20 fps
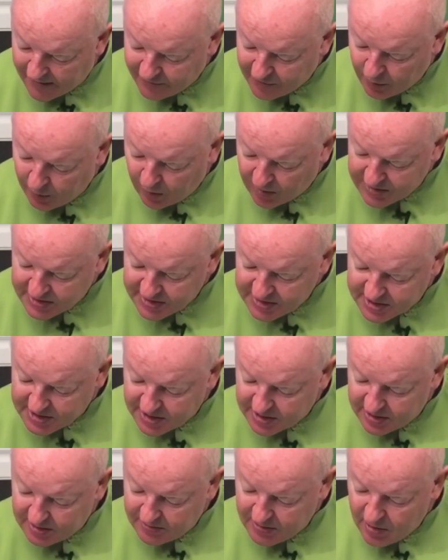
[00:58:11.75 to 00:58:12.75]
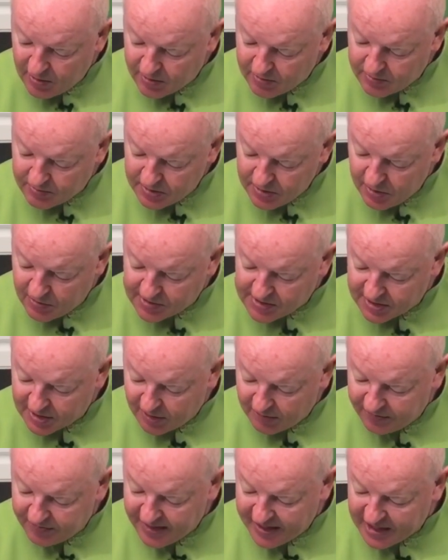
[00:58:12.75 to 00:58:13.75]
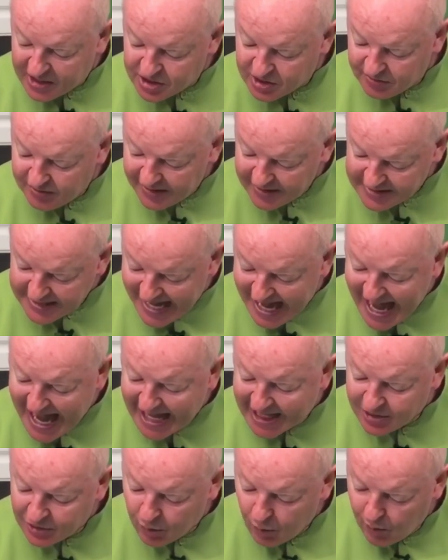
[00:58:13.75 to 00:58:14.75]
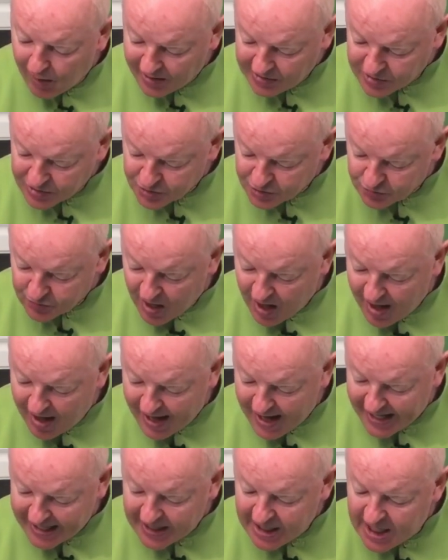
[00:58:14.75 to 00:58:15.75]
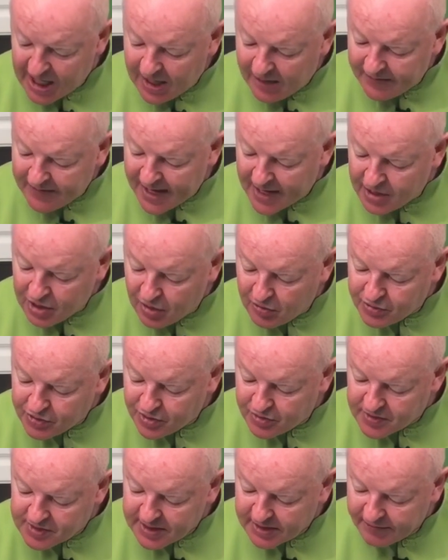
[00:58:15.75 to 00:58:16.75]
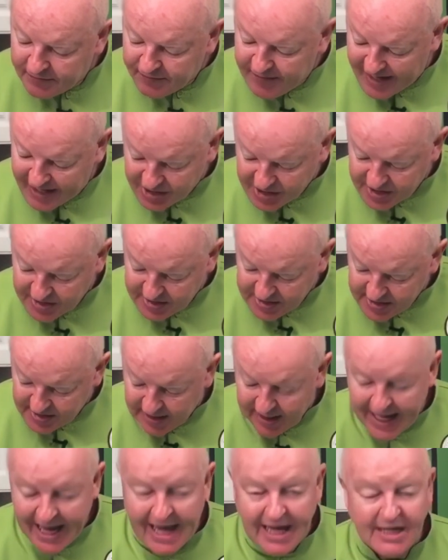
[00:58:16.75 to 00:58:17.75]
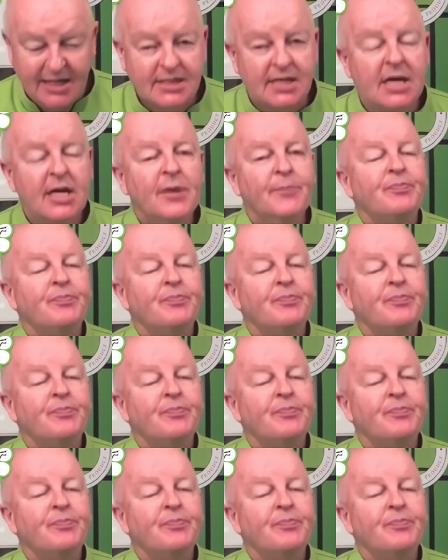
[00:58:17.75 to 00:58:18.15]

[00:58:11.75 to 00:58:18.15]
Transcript: wanting to use it on things you need to handle once dry, then you'd use confectioner's glaze.